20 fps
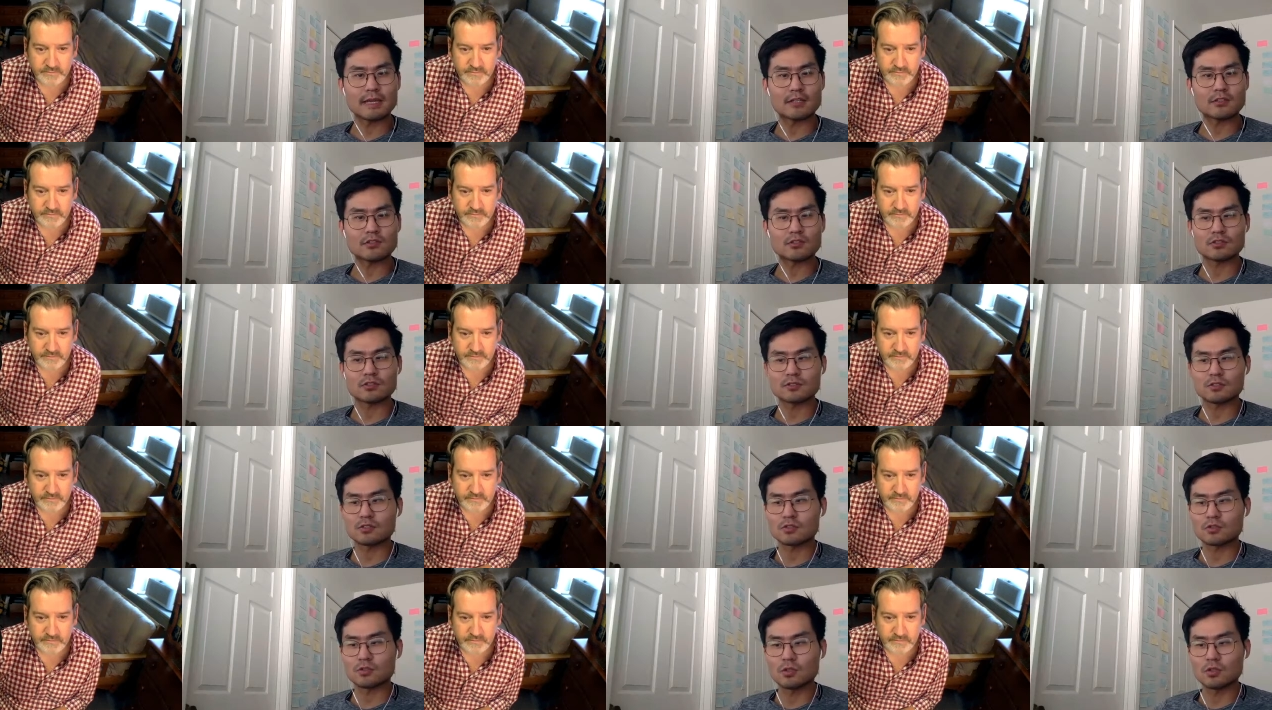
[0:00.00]

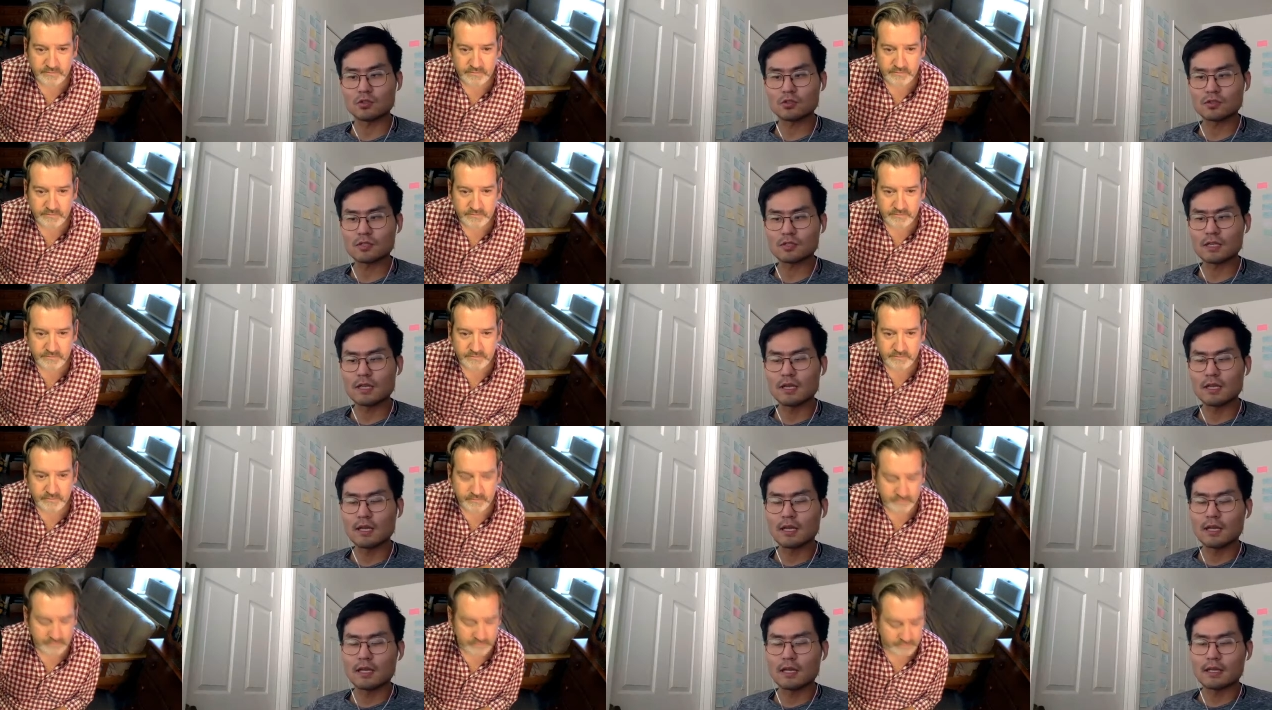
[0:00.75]
Speaker 1: actors, the souls.
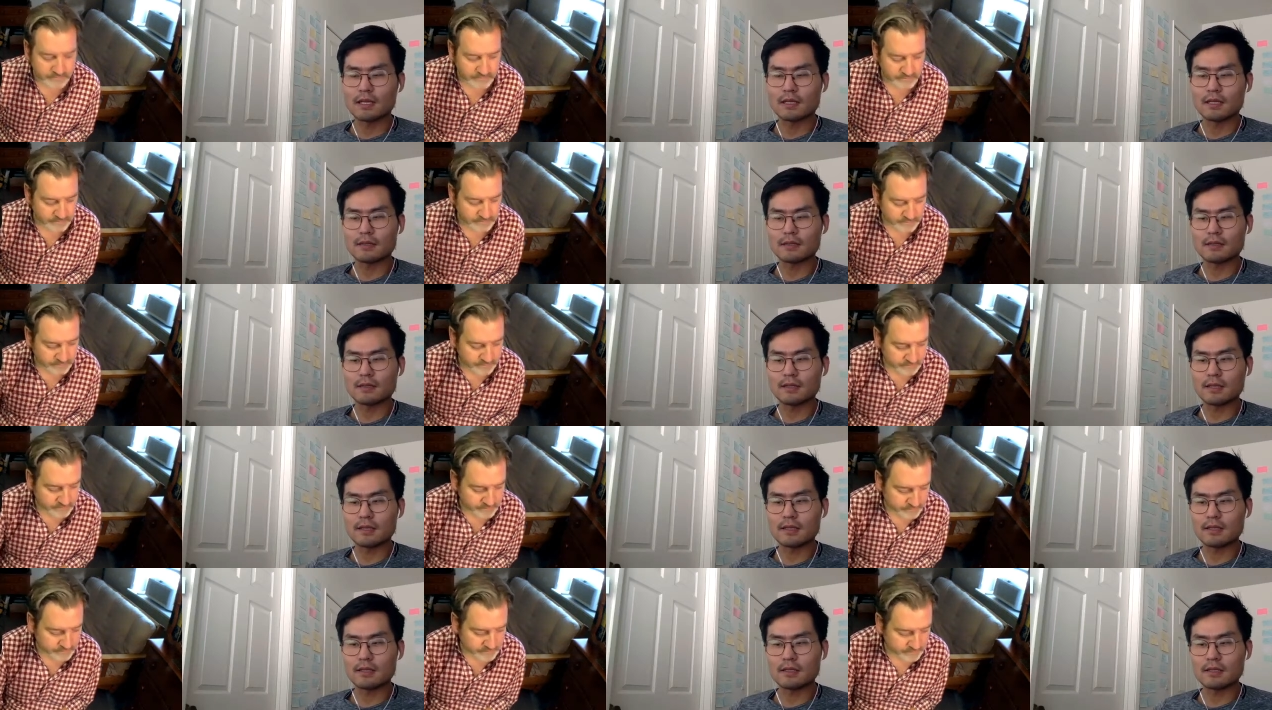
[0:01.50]
And
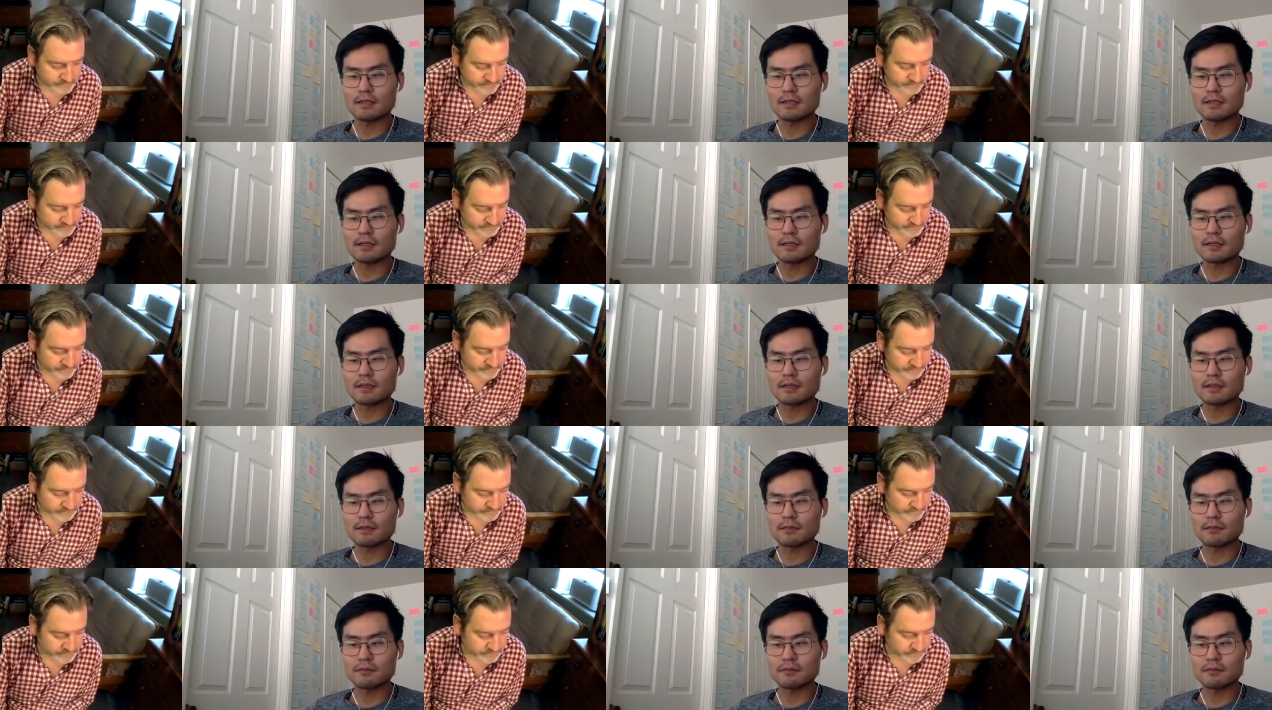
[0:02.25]
then uh,
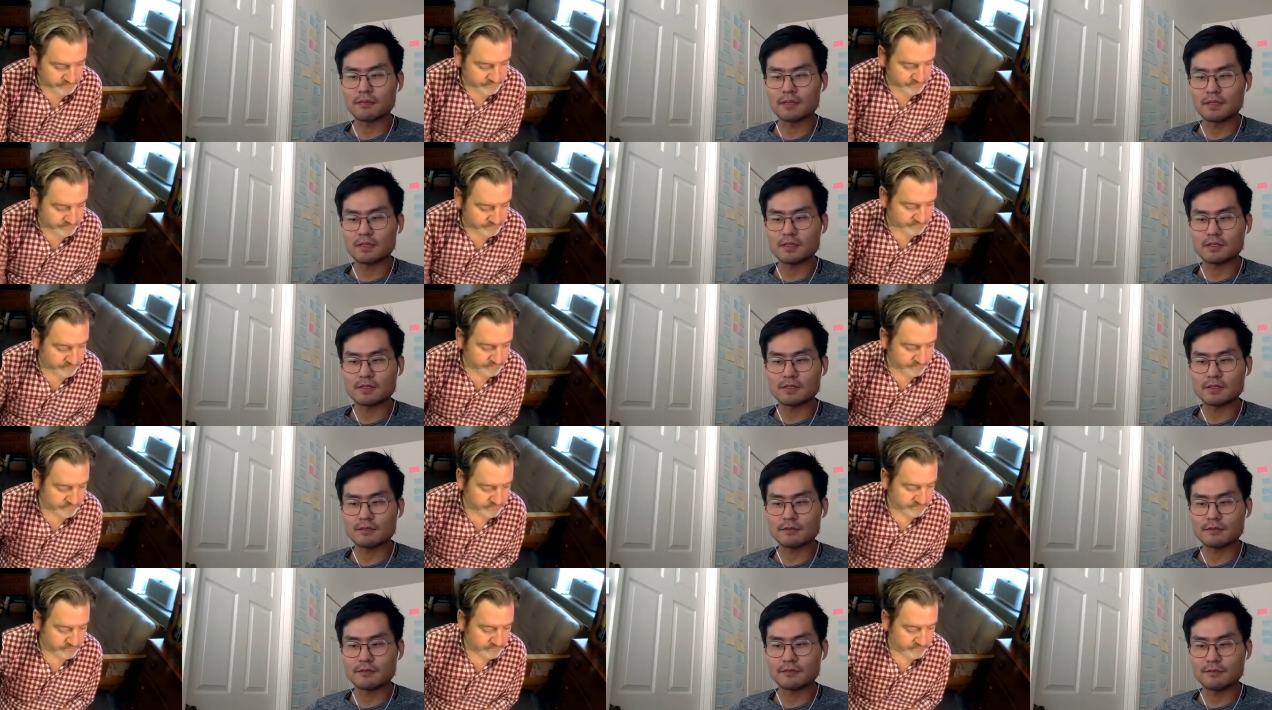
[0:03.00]
um, it, it,
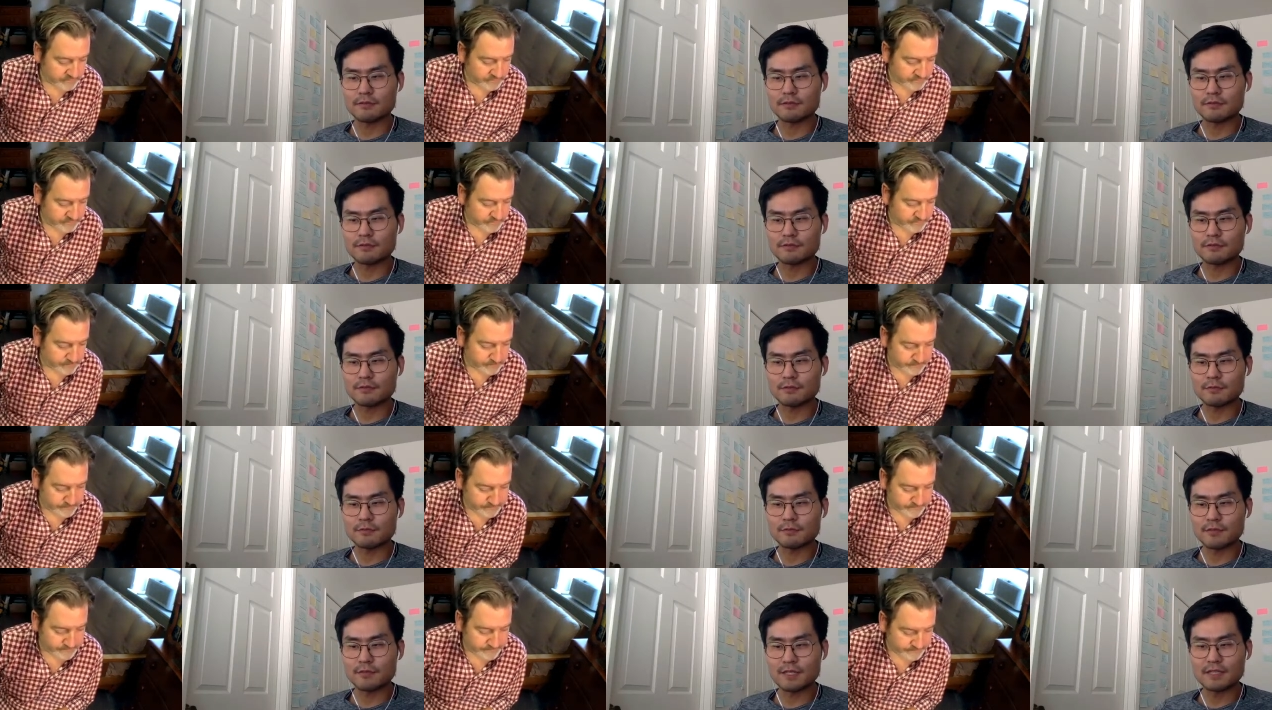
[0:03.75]

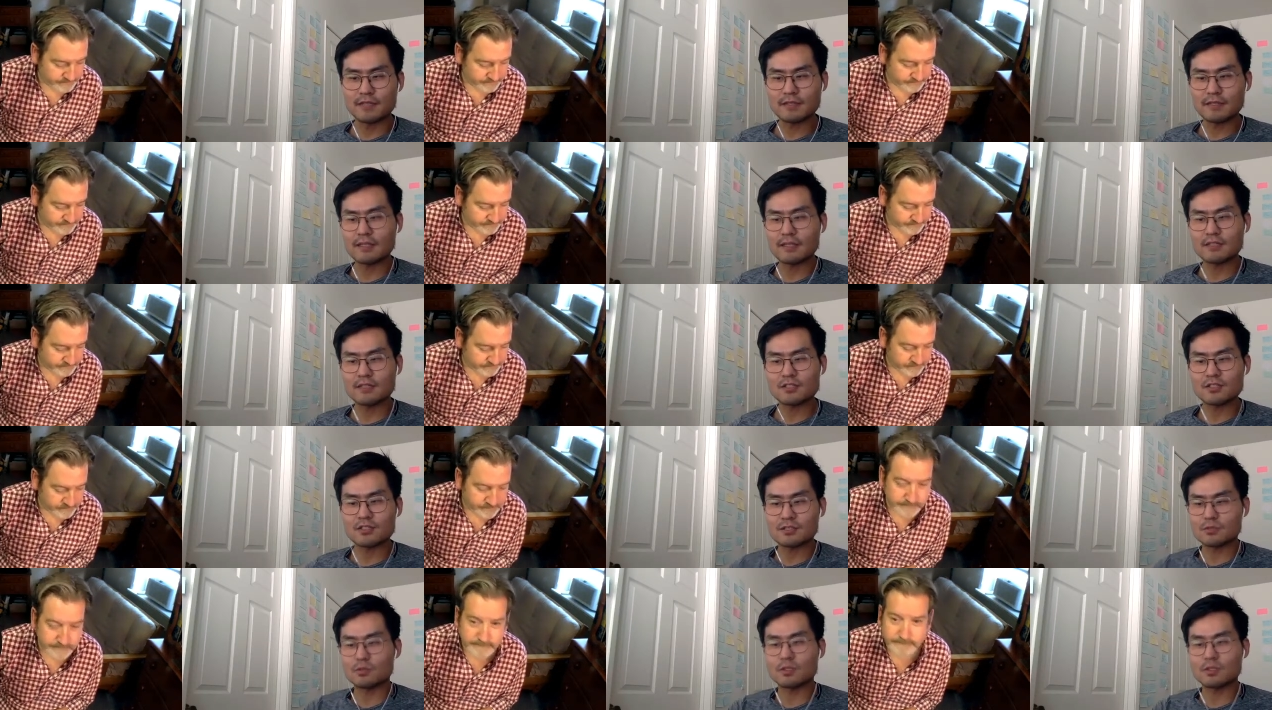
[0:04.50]
funny thing
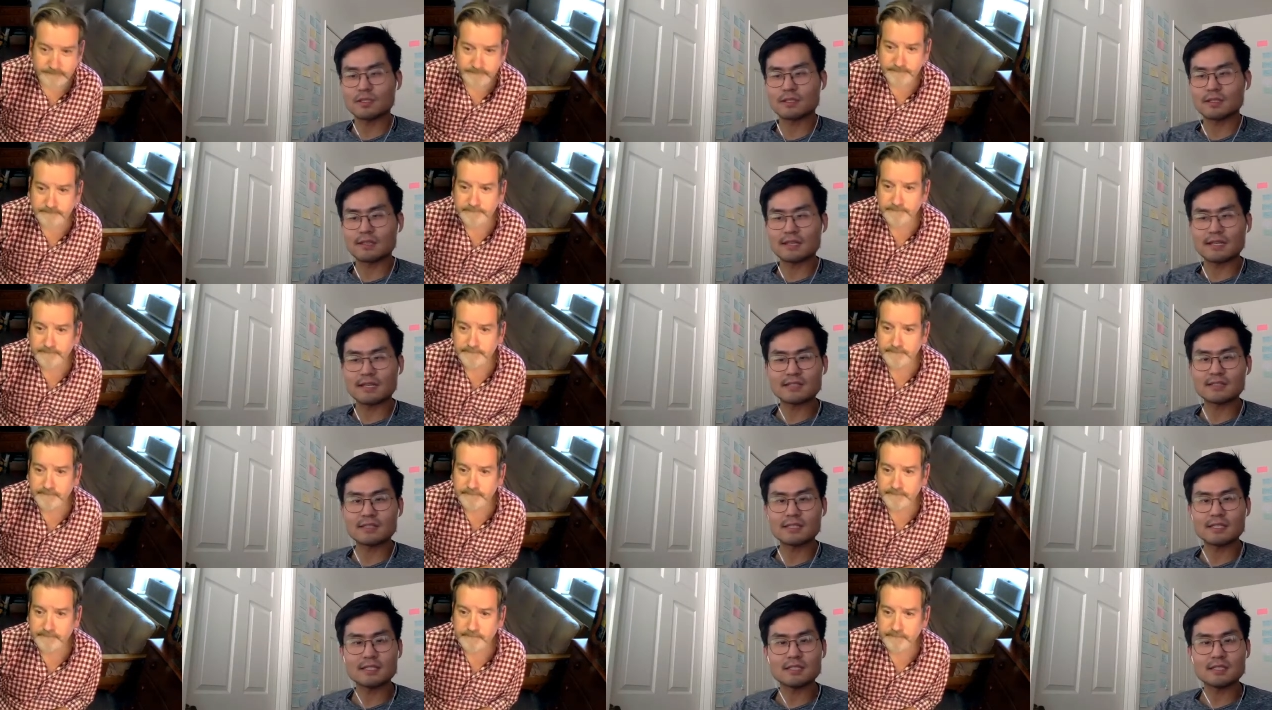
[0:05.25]
is just we the last scene